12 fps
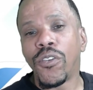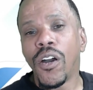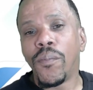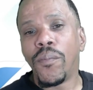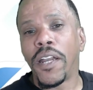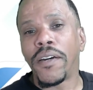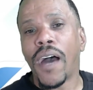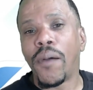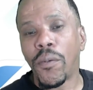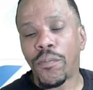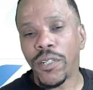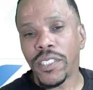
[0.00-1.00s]
but I'm
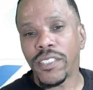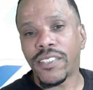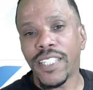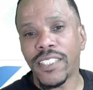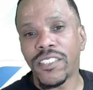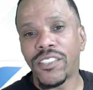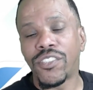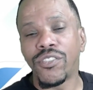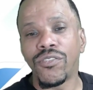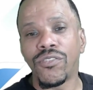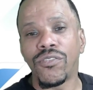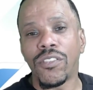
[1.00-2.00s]
gonna bring this session
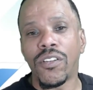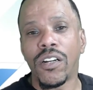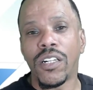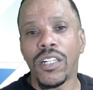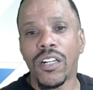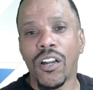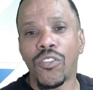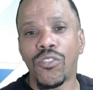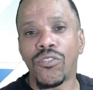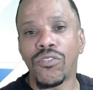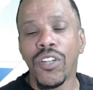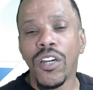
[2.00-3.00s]
to a
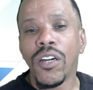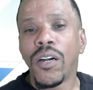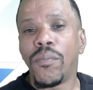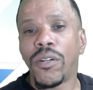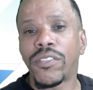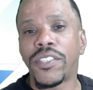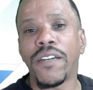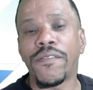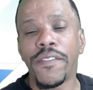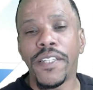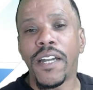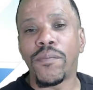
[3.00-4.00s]
close. Most
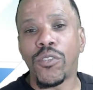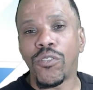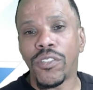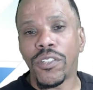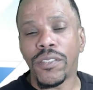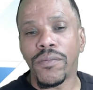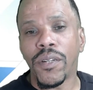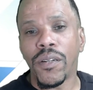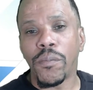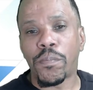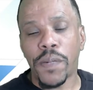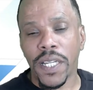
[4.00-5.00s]
definitely, I'm gonna
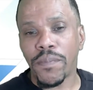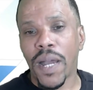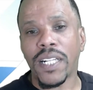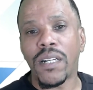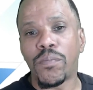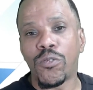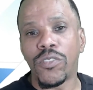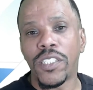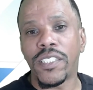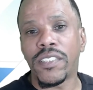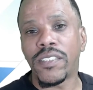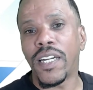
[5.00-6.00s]
pick back up on
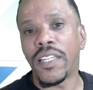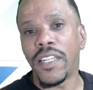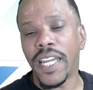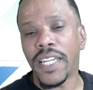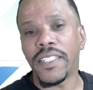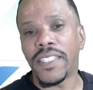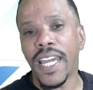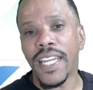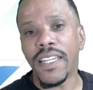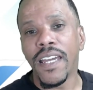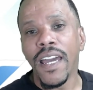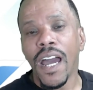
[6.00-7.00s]
this at a later
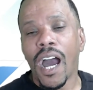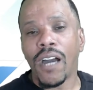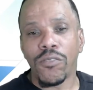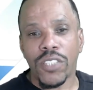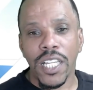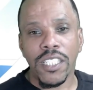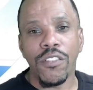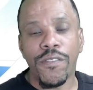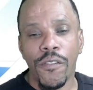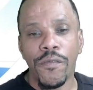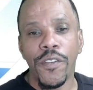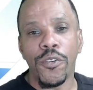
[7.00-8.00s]
date. I don't thank you for
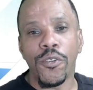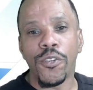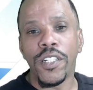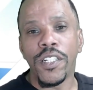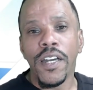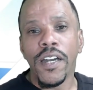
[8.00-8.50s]
viewing.